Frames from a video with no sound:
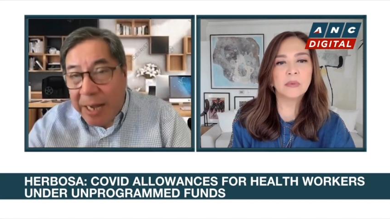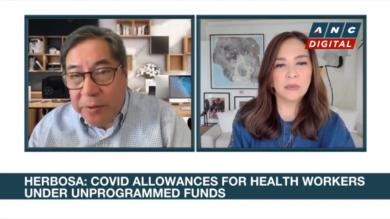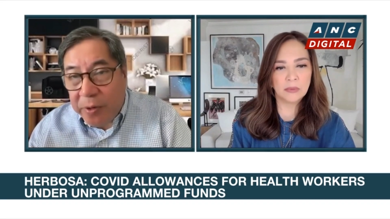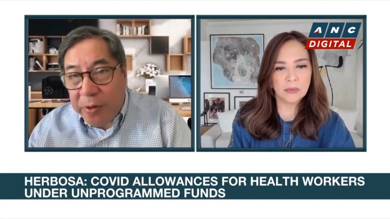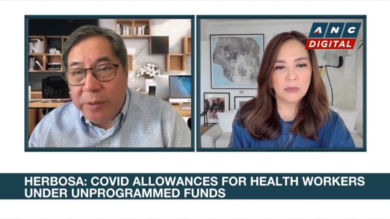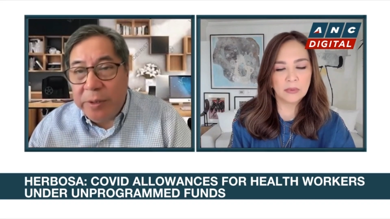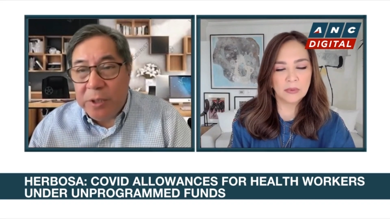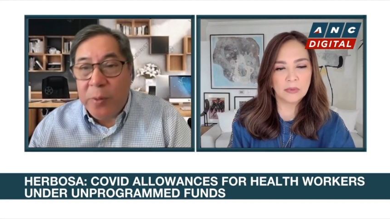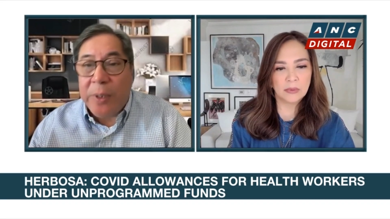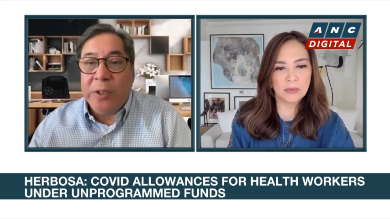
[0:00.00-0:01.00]
Speaker 1: add on the
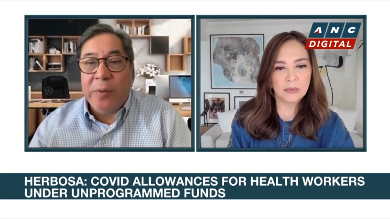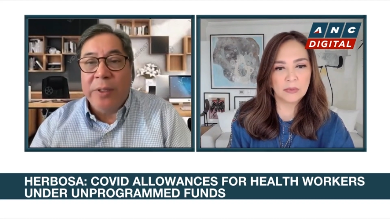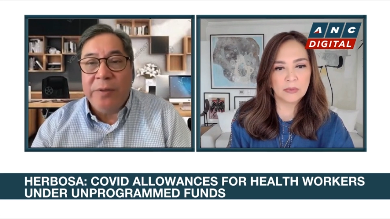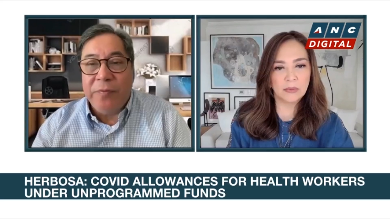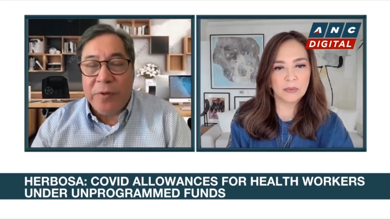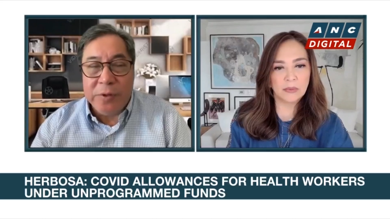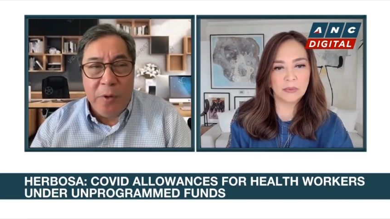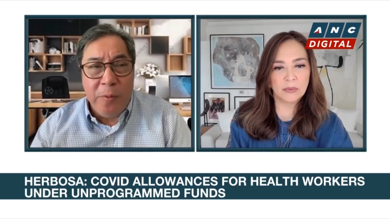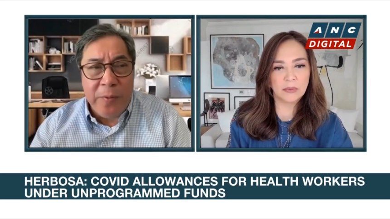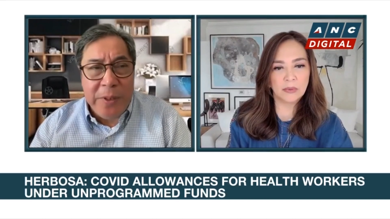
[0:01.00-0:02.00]
2024. So
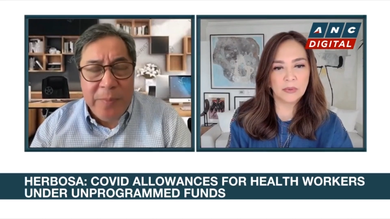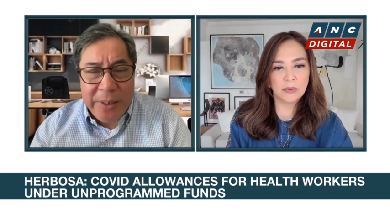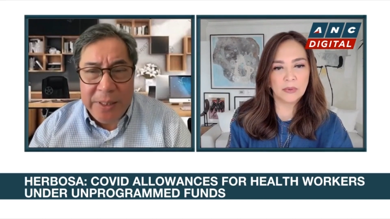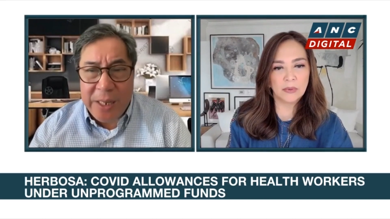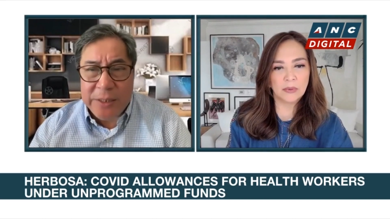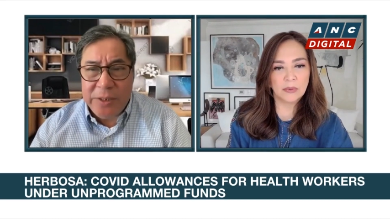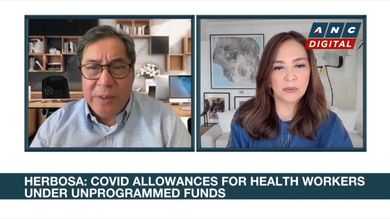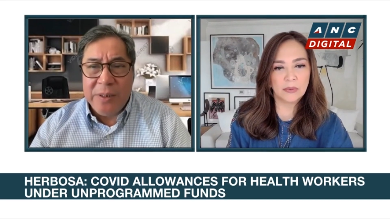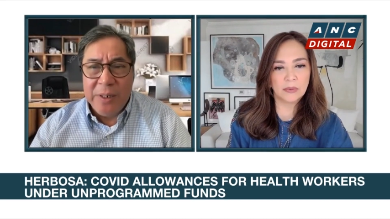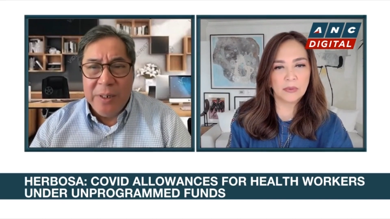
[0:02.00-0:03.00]
hopefully by next
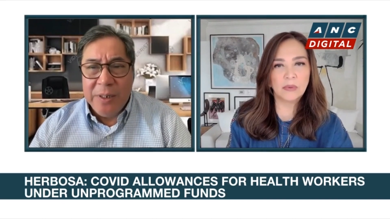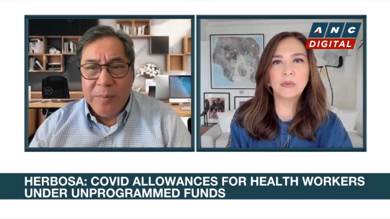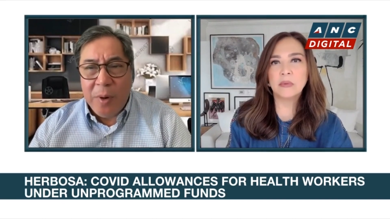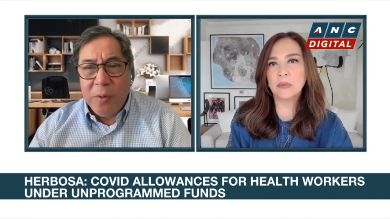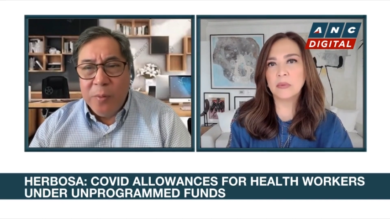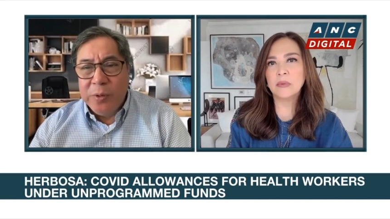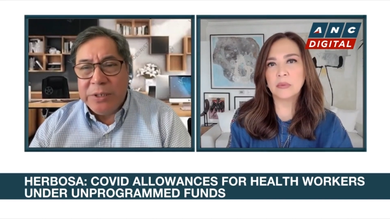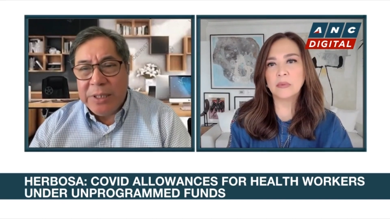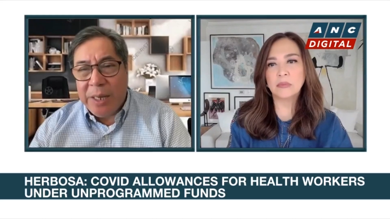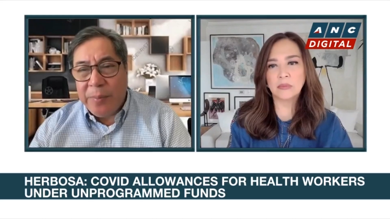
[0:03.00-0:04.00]
year, maubos
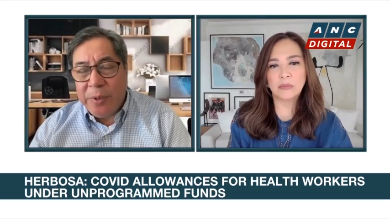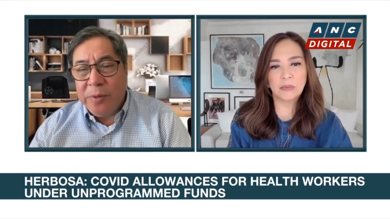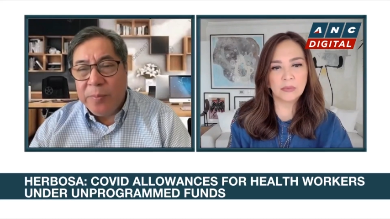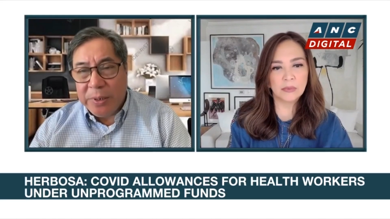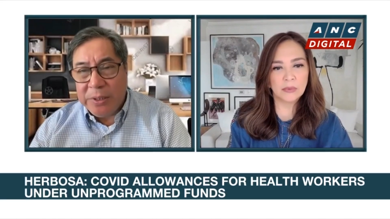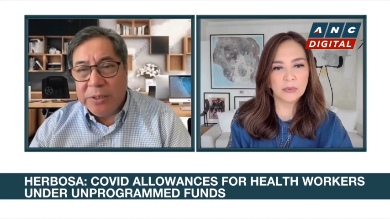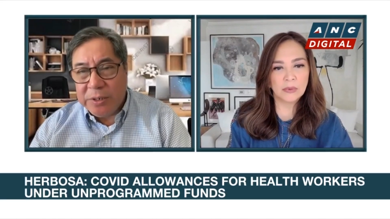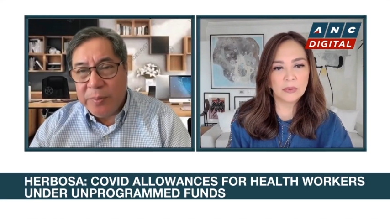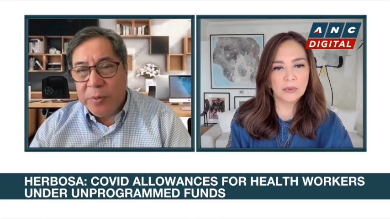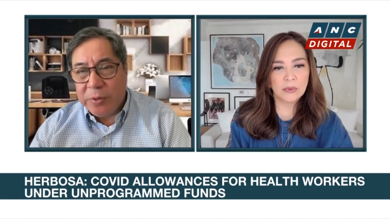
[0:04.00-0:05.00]
na namin yung
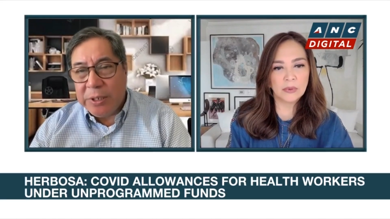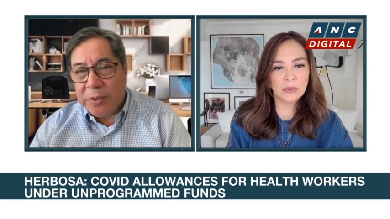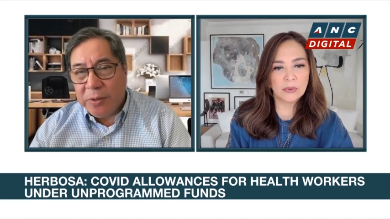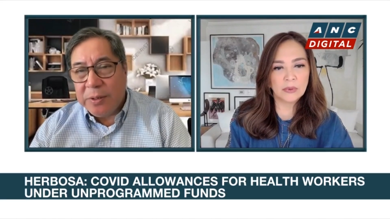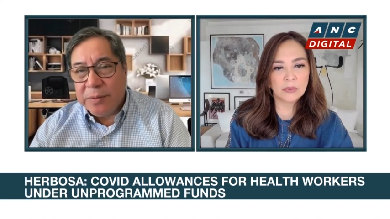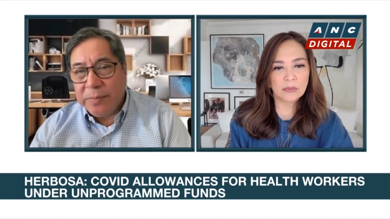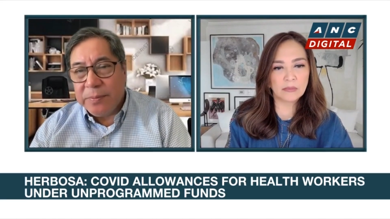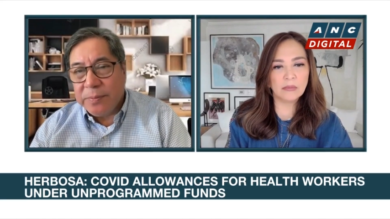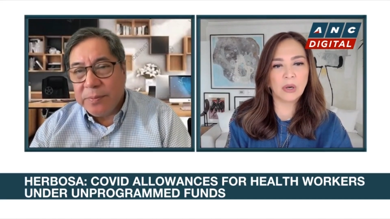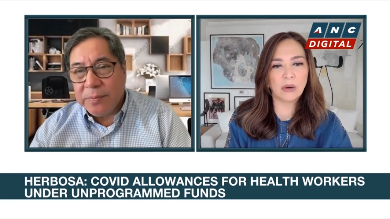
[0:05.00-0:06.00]
pag-distribute nito.
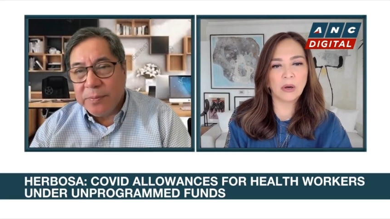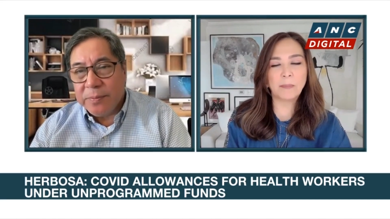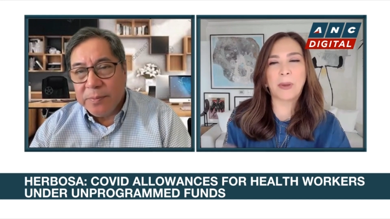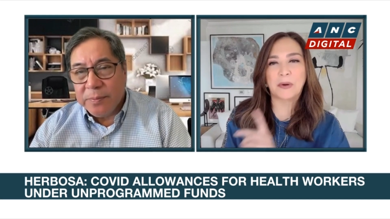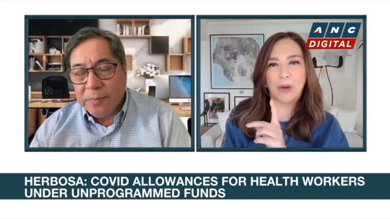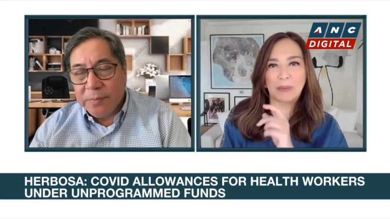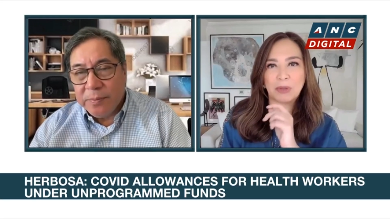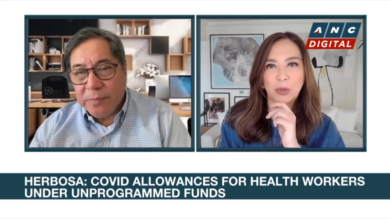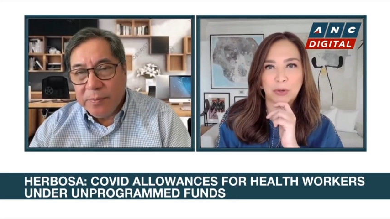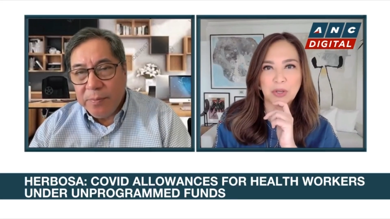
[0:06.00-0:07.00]
Speaker 2: Oo, pero I'm
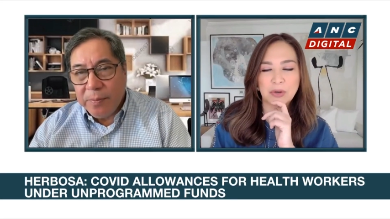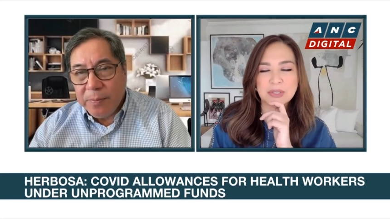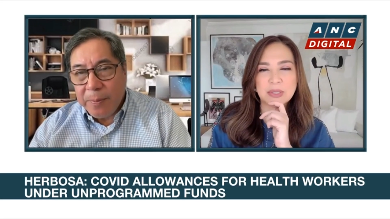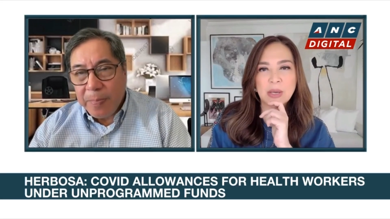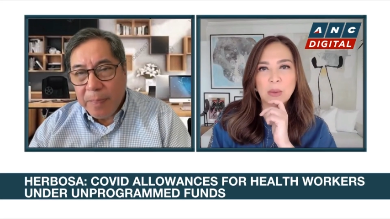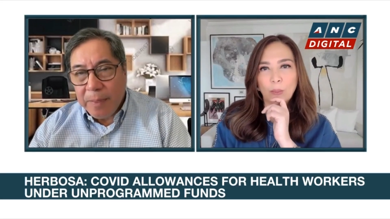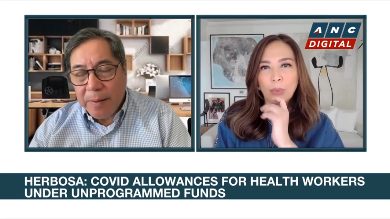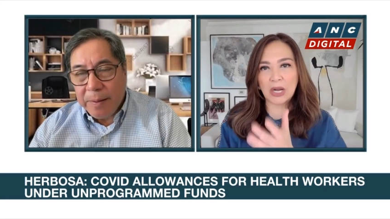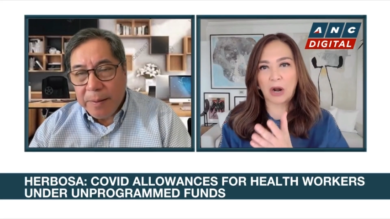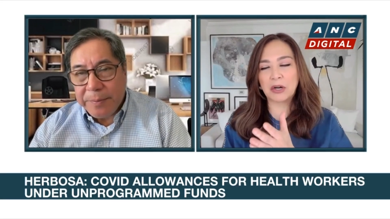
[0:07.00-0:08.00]
curious,
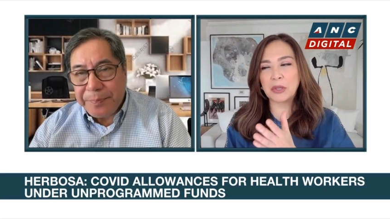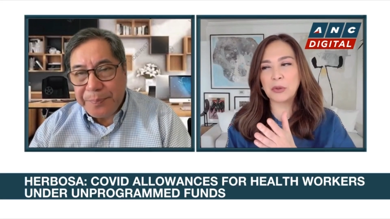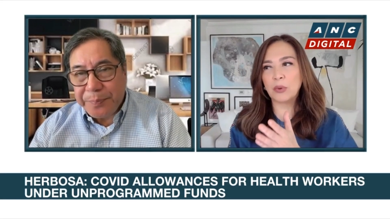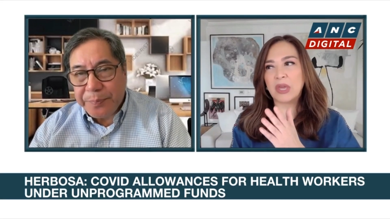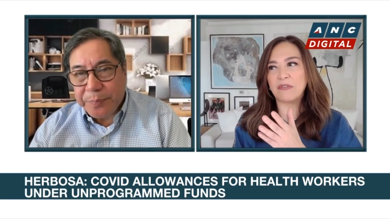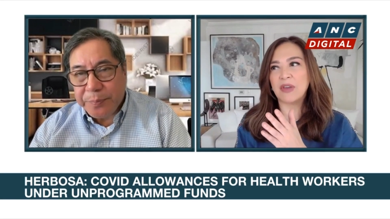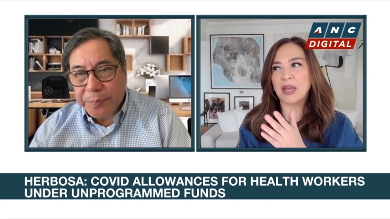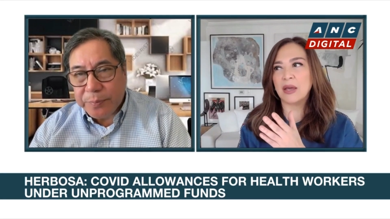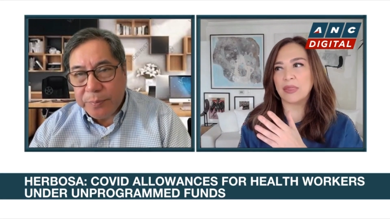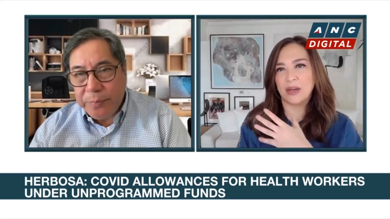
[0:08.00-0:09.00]
what are you
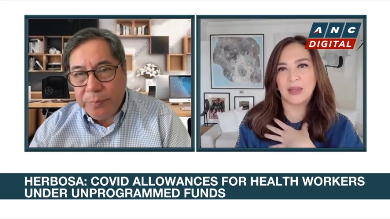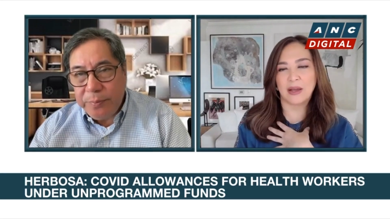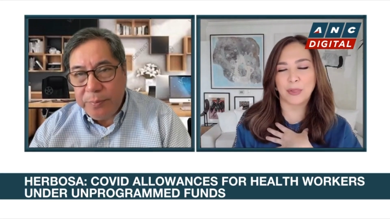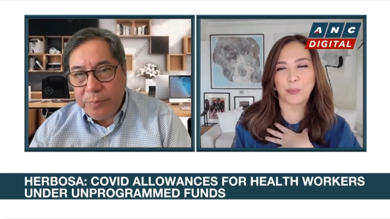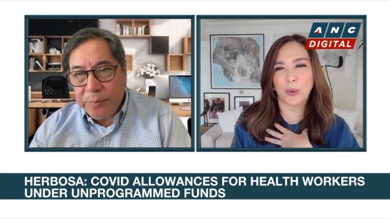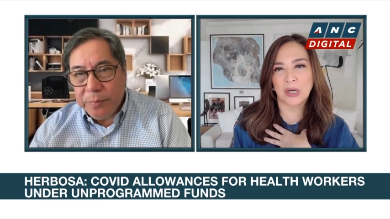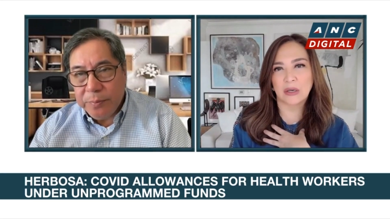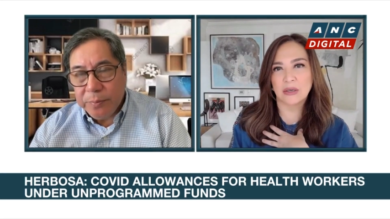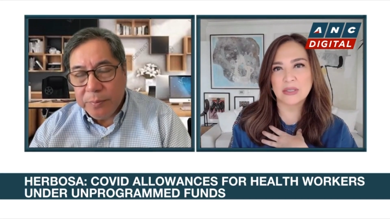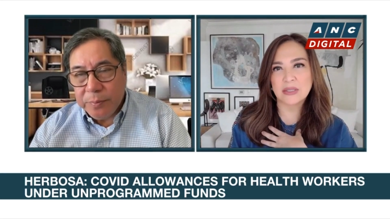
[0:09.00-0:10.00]
giving the health
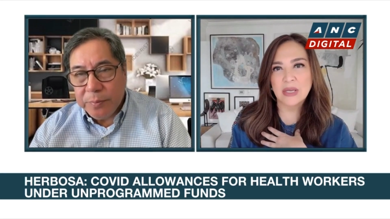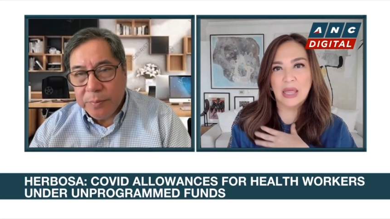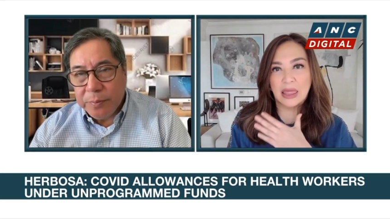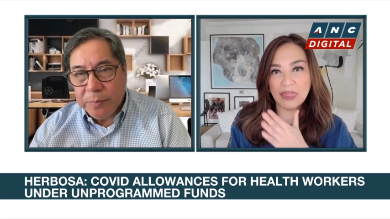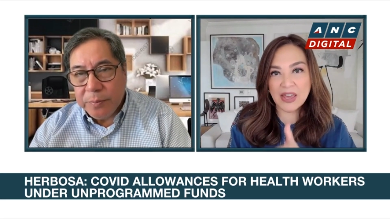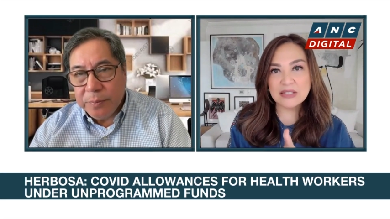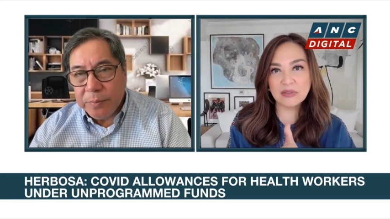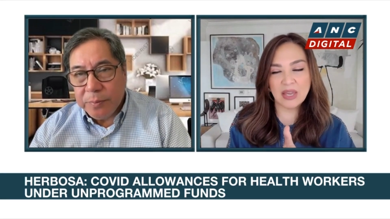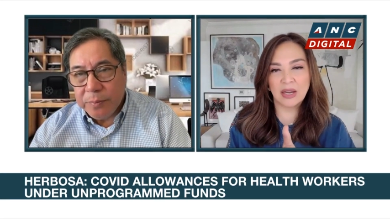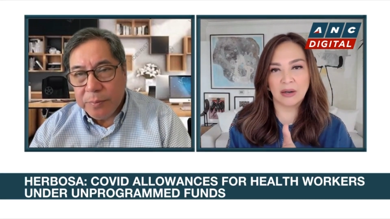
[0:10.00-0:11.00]
workers
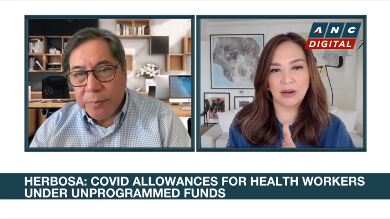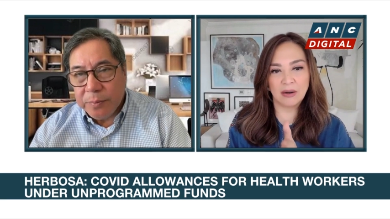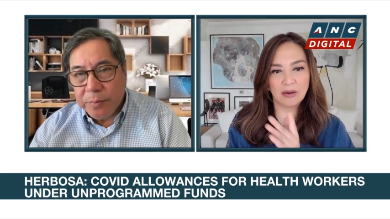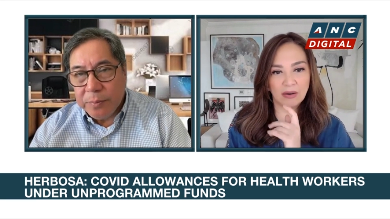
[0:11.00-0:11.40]
this year?